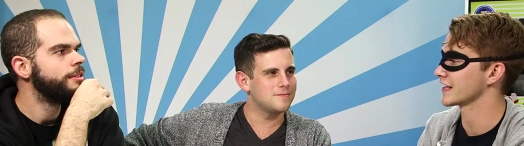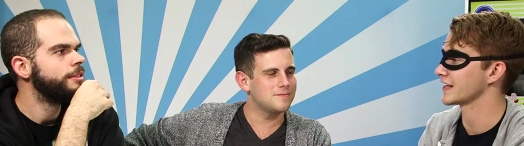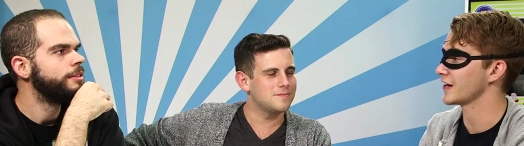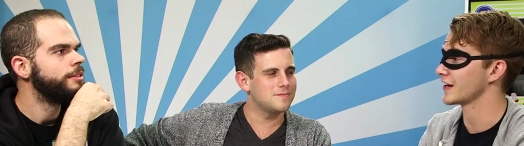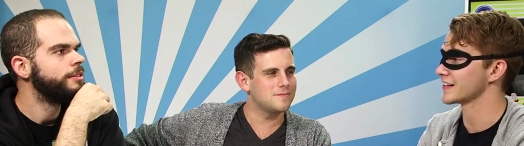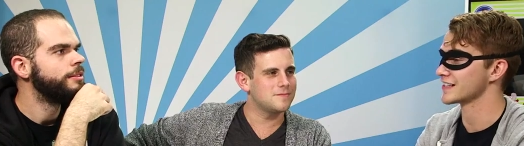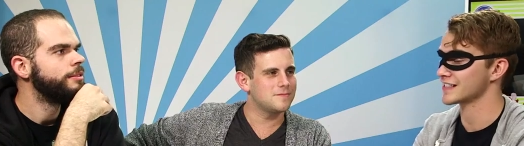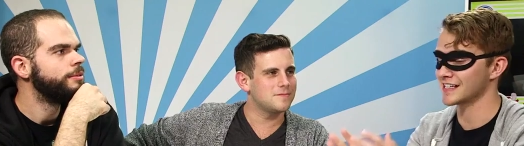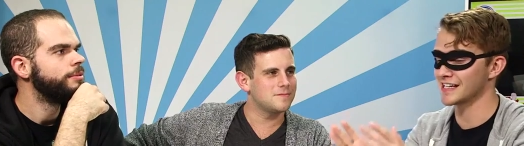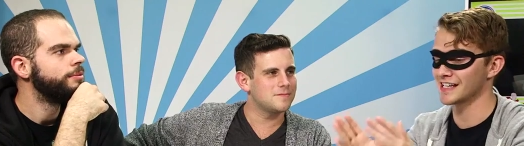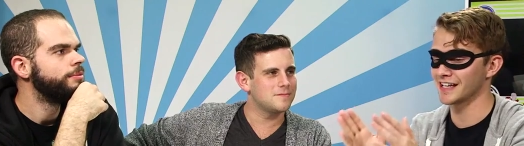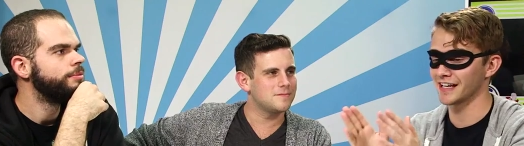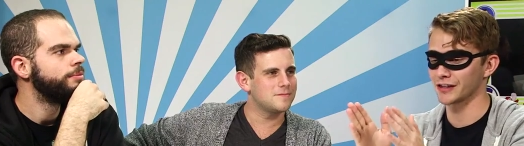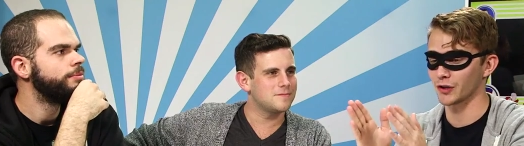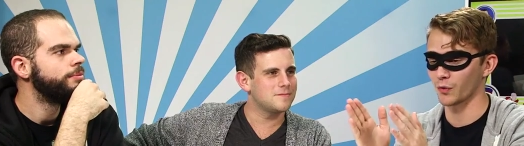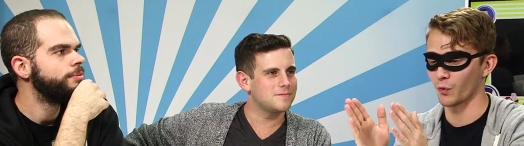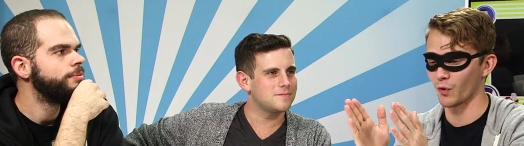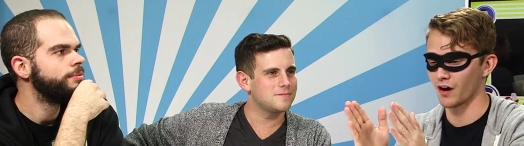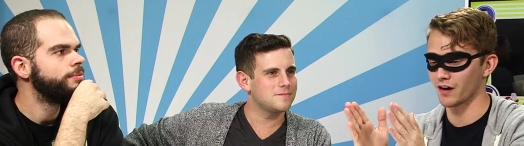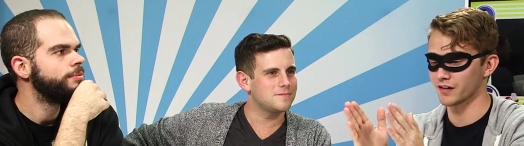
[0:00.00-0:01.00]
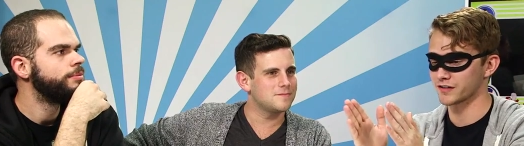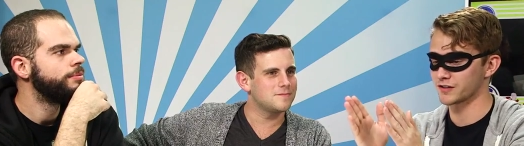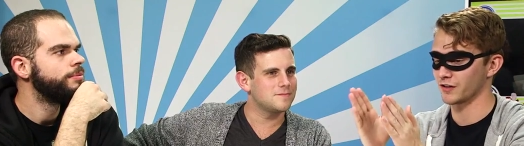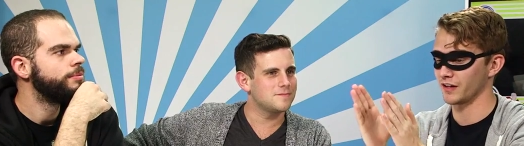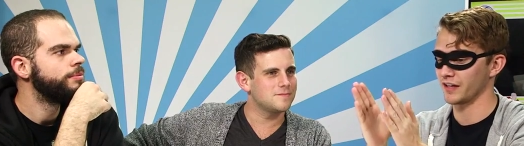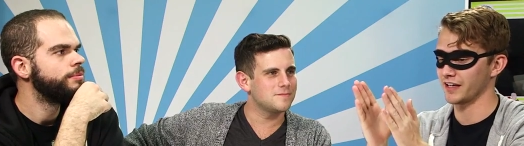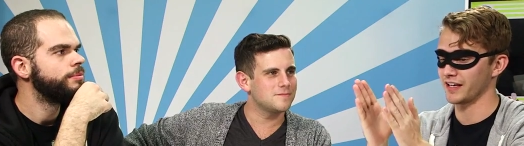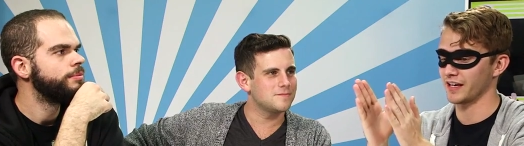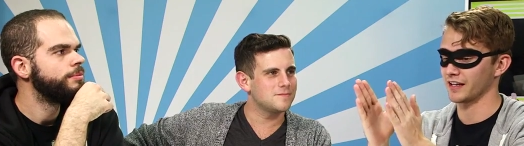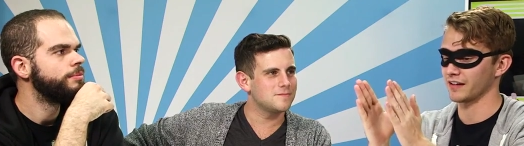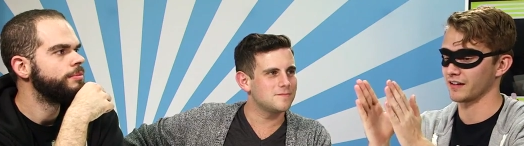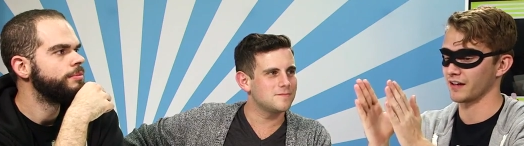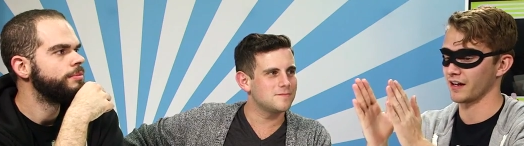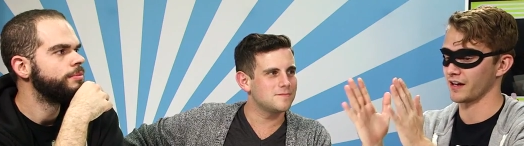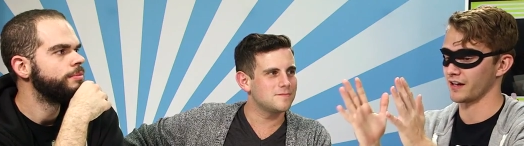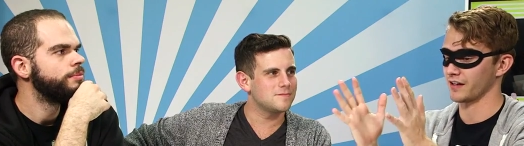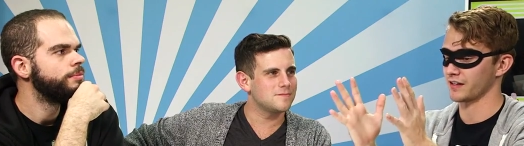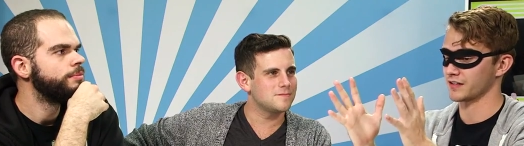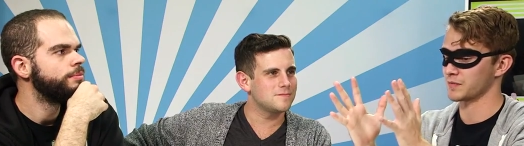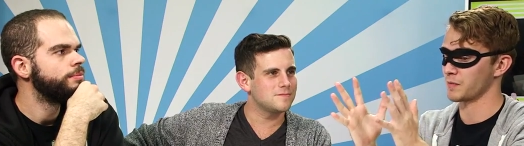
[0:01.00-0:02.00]
Speaker 1: like yeah, I see like the roster like get
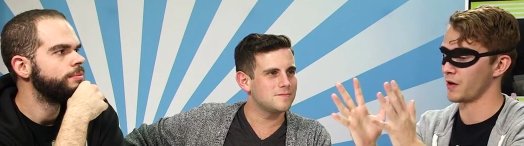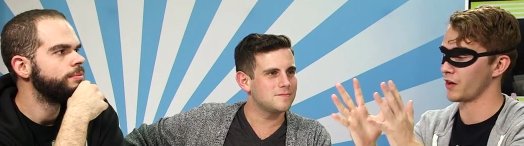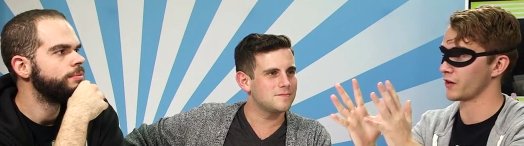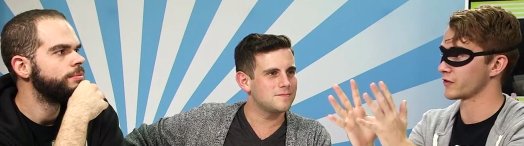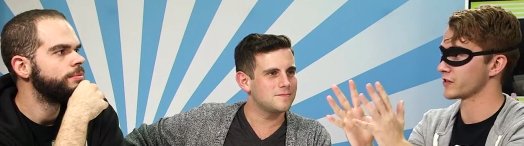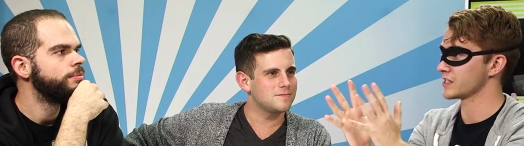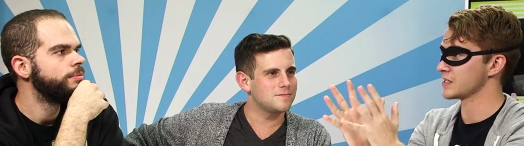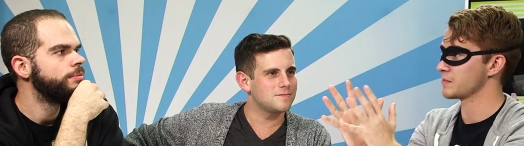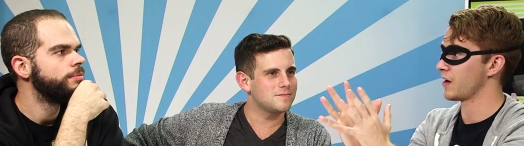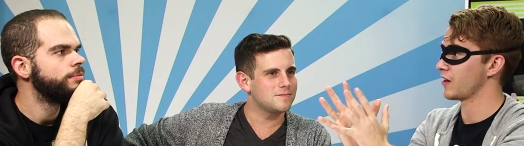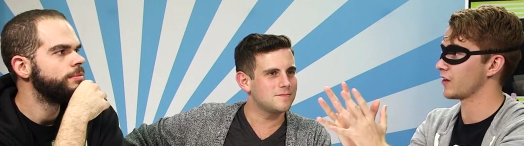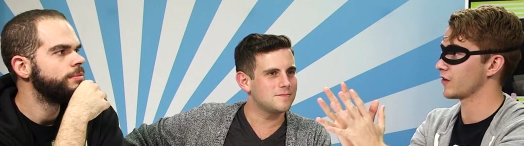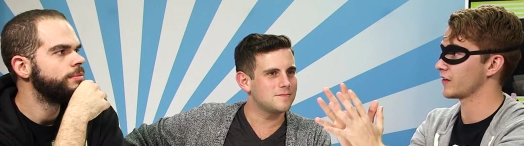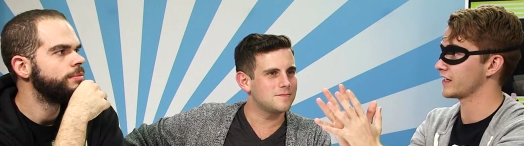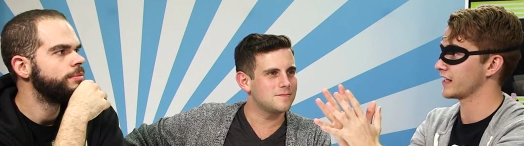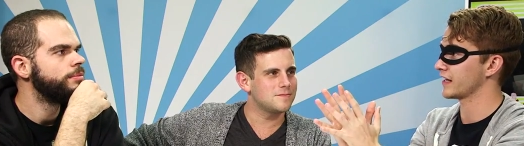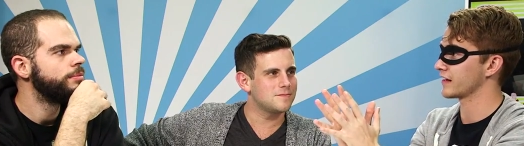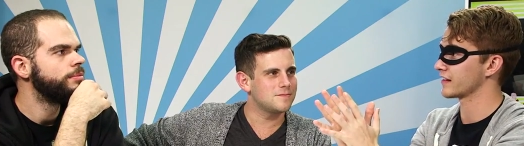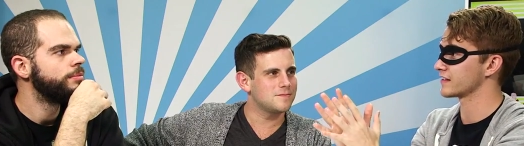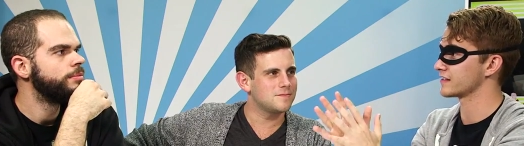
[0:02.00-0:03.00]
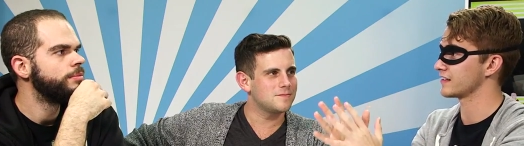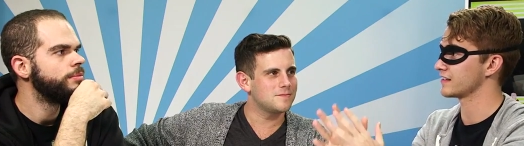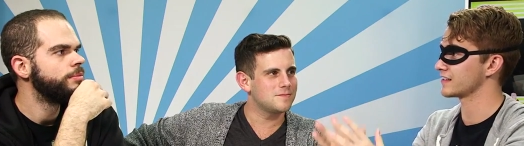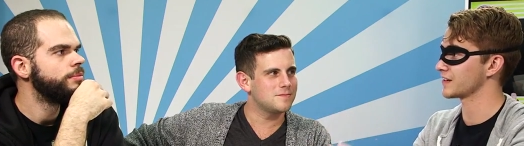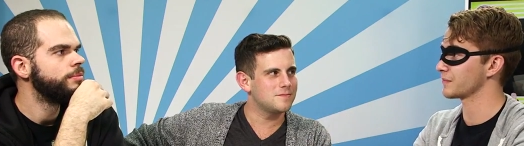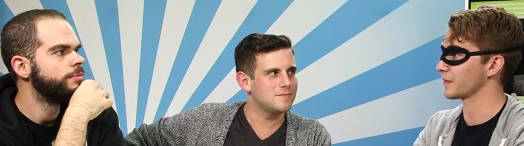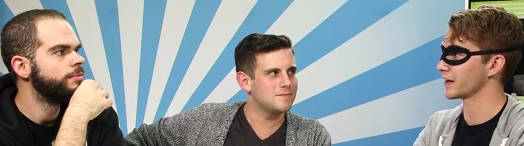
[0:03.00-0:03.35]
uh, smaller and smaller at the end of the season.